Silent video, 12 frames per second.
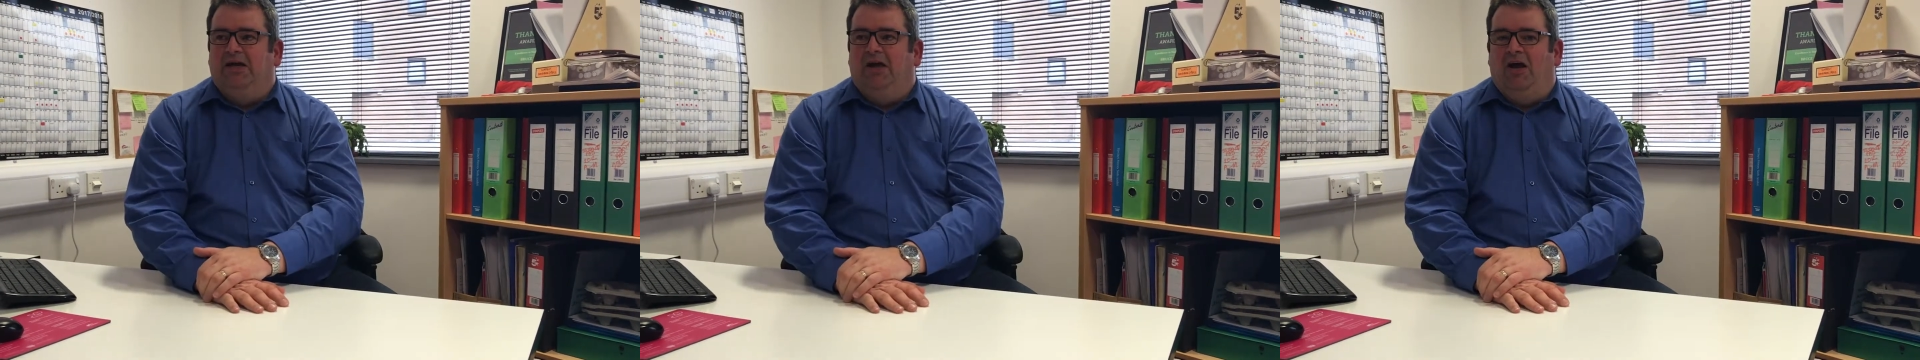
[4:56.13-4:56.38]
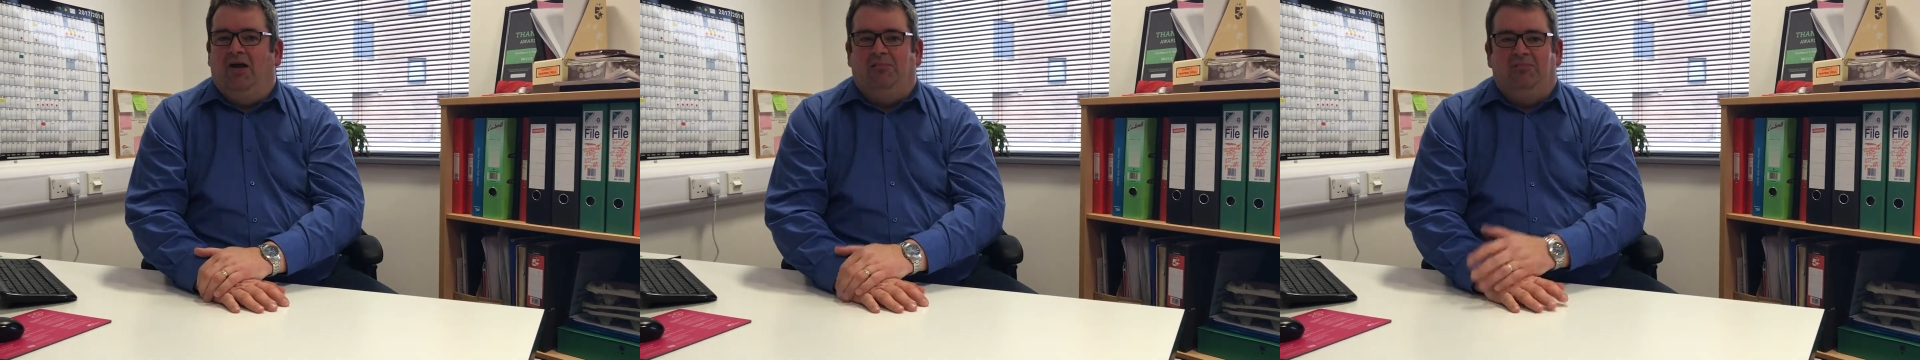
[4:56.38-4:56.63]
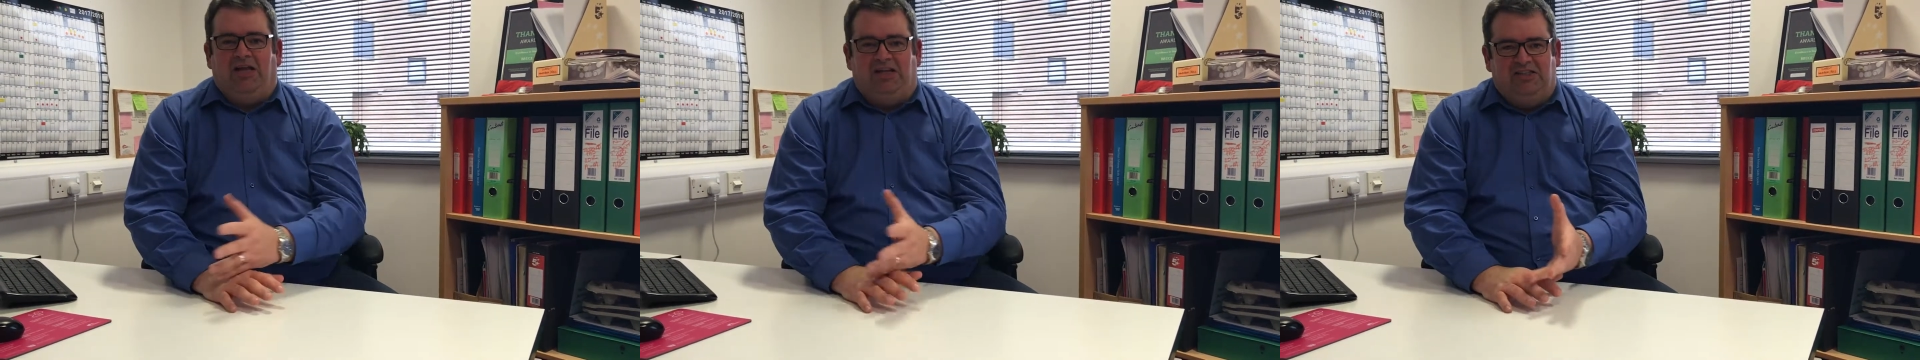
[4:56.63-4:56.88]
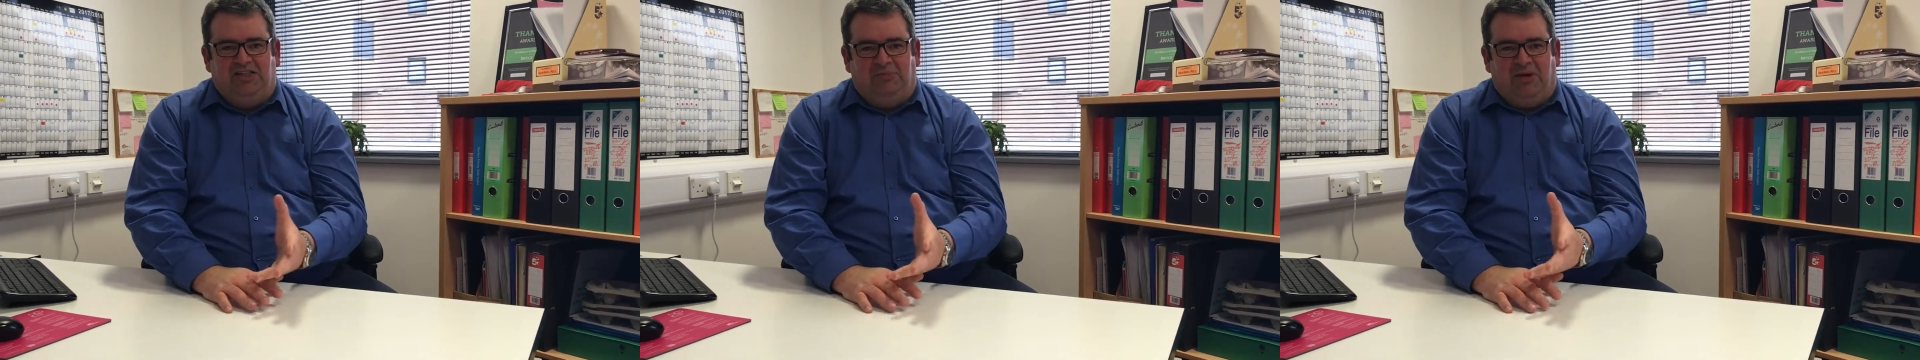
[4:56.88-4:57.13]
The
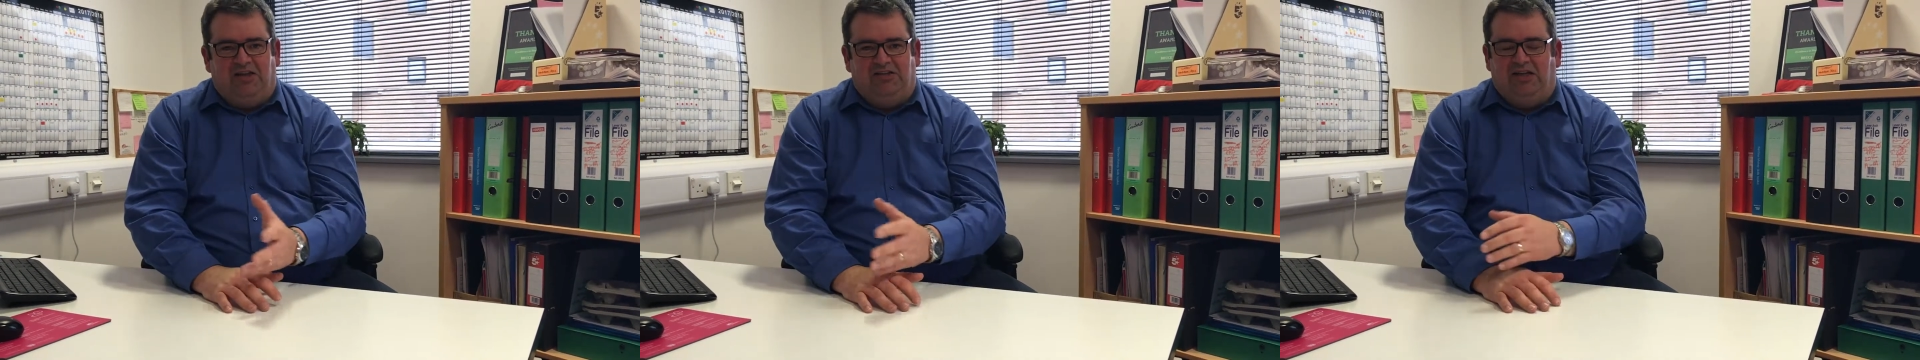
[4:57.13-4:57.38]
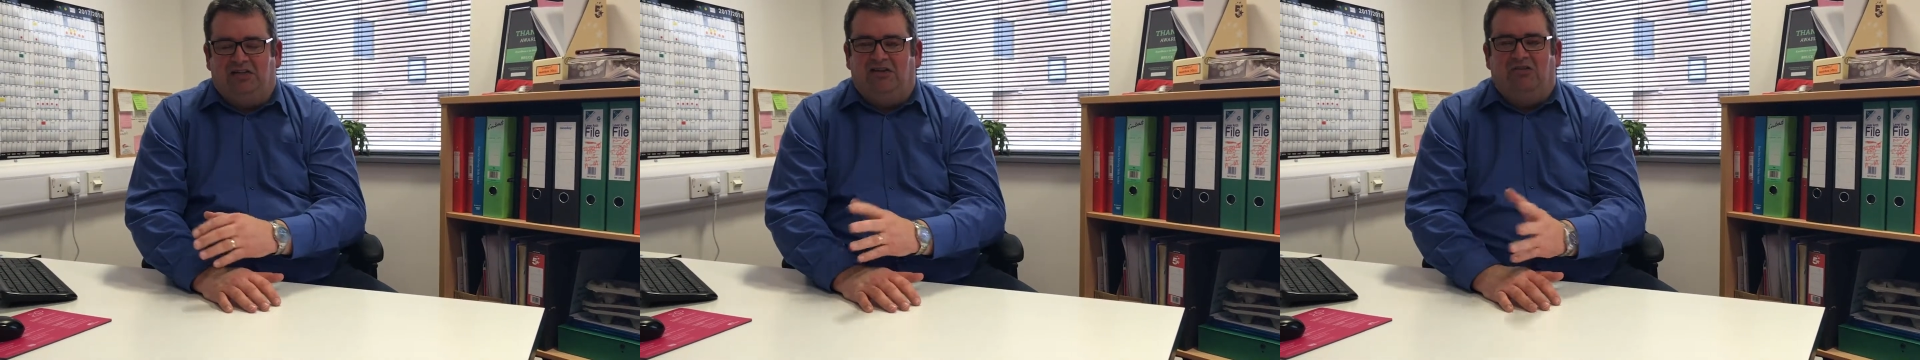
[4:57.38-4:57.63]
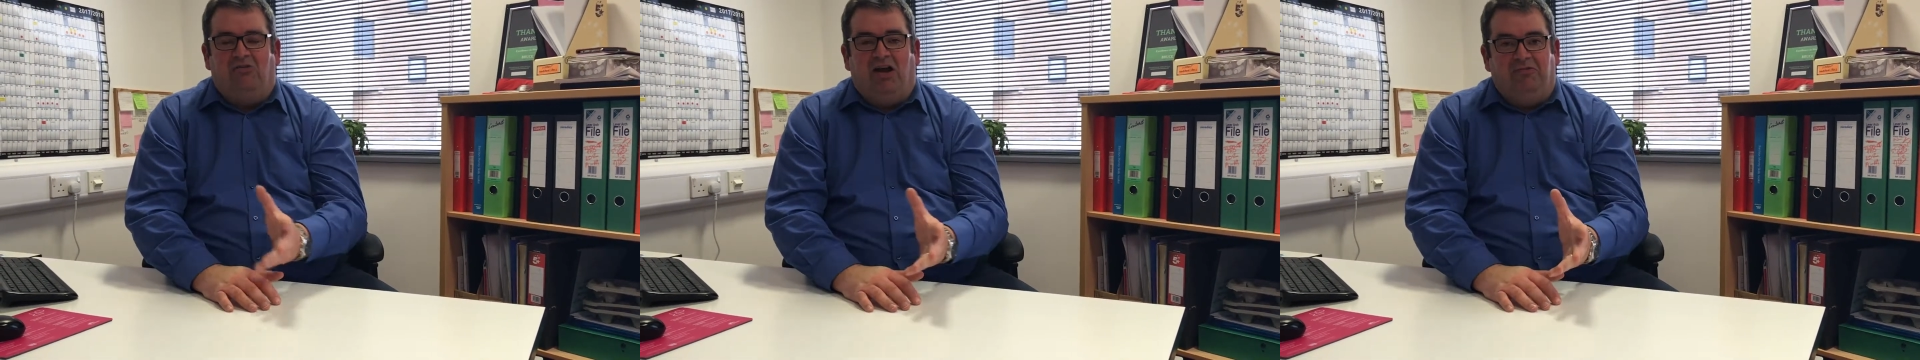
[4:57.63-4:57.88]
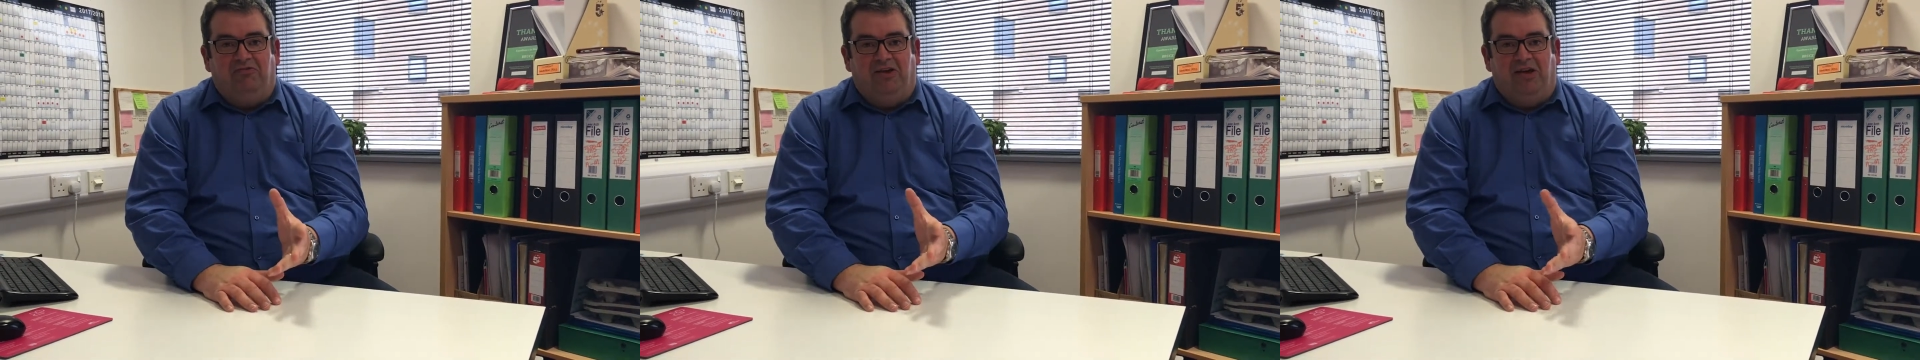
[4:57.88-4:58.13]
anticipation, that's a
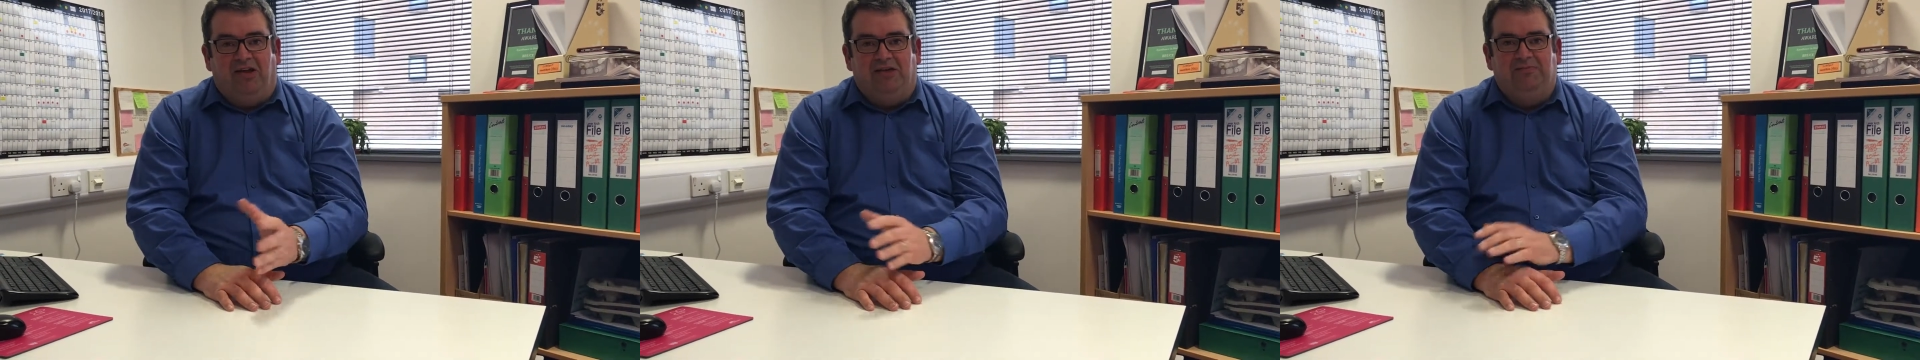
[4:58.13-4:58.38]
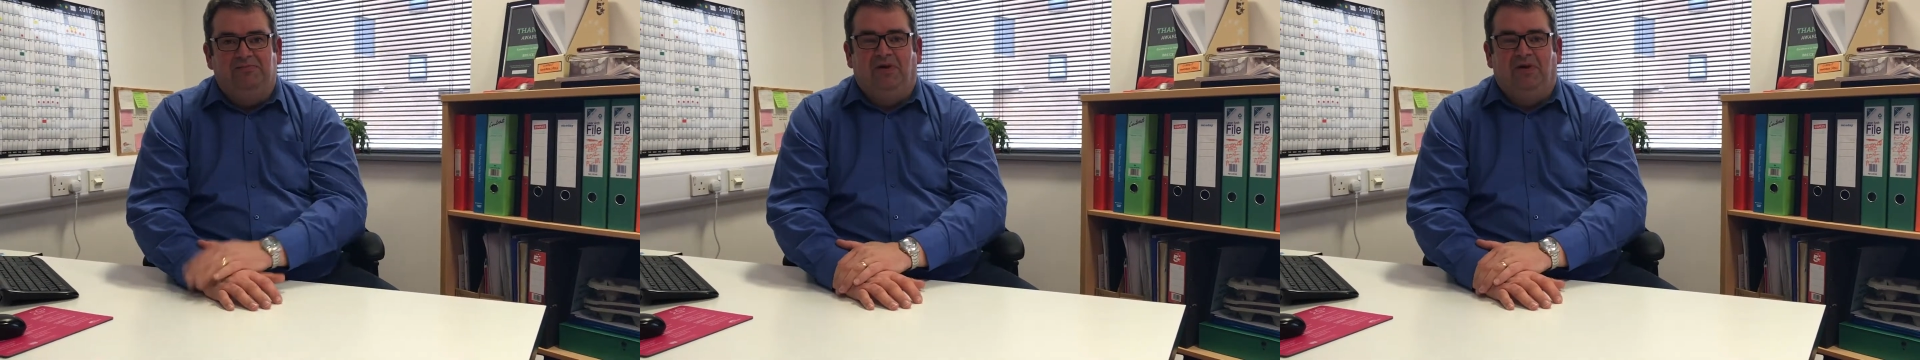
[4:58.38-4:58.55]
great feeling.